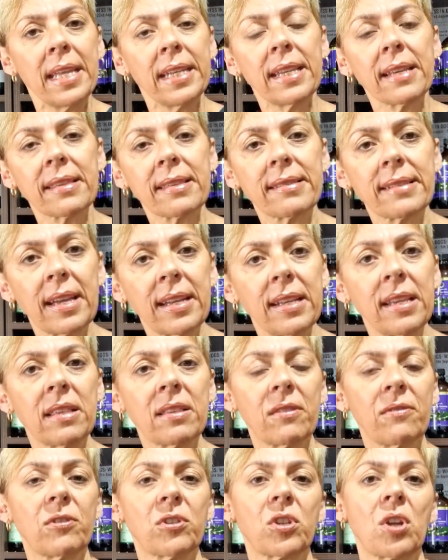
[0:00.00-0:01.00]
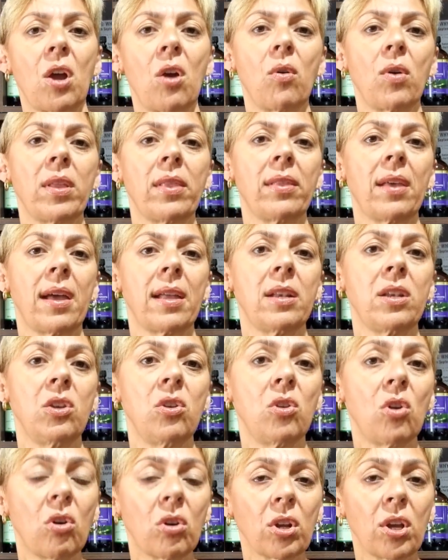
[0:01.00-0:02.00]
Now, studies have shown that
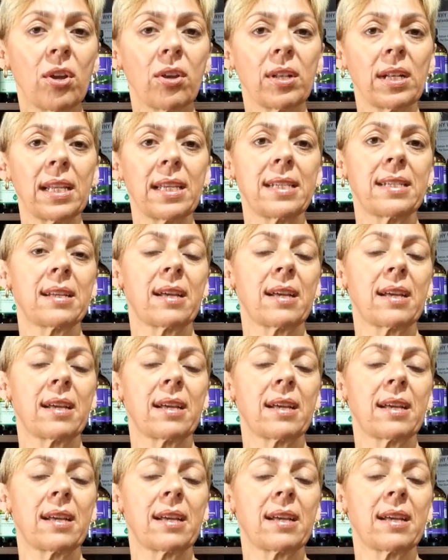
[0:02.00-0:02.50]
not only